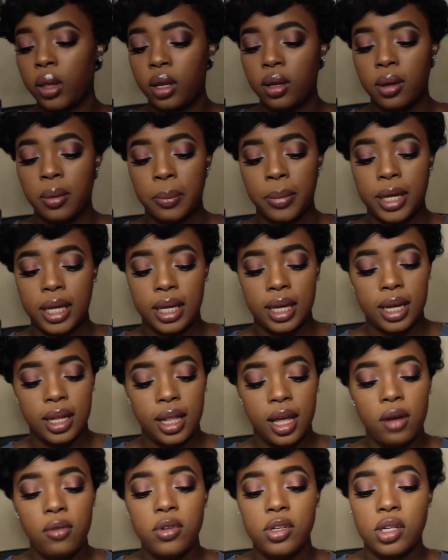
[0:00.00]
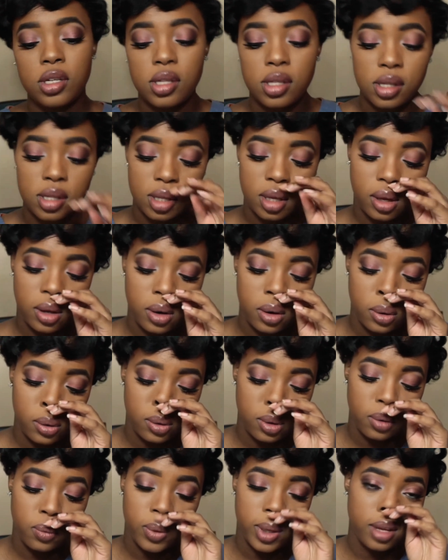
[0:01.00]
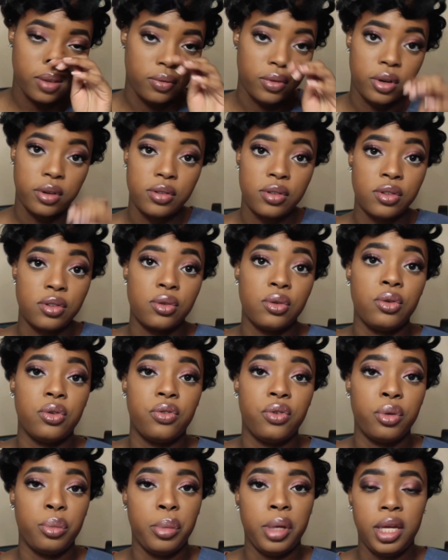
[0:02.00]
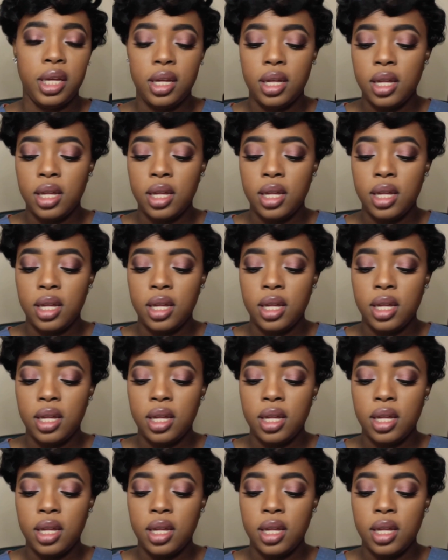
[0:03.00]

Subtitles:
But yeah, that was just, a week of nursing school for me.